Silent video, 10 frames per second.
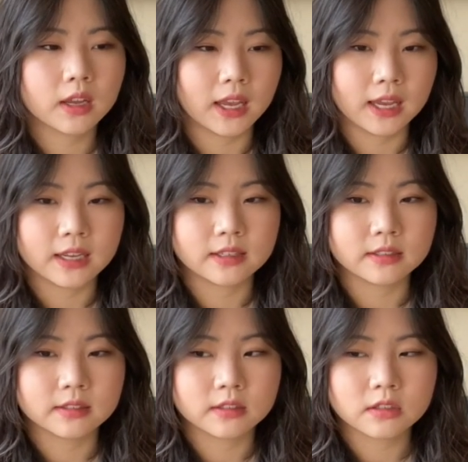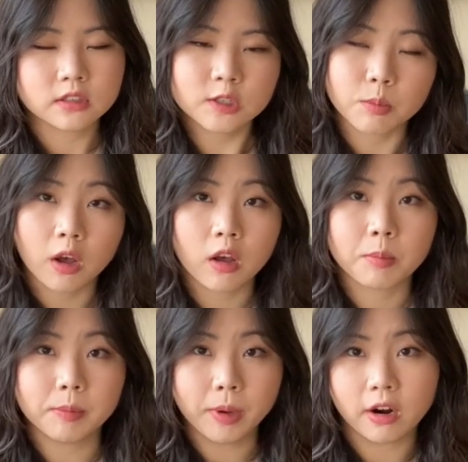and small
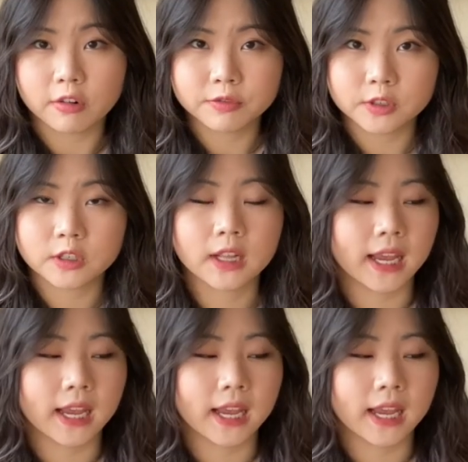but powerful,